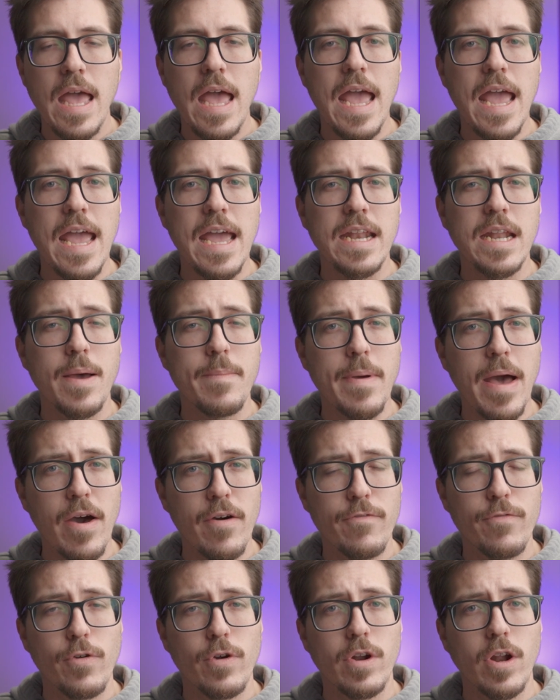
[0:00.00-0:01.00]
and a
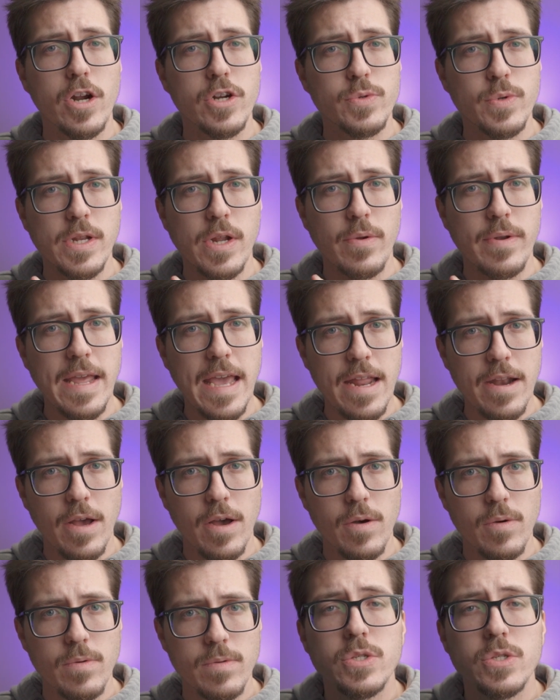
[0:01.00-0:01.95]
mount for an Arduino Nano.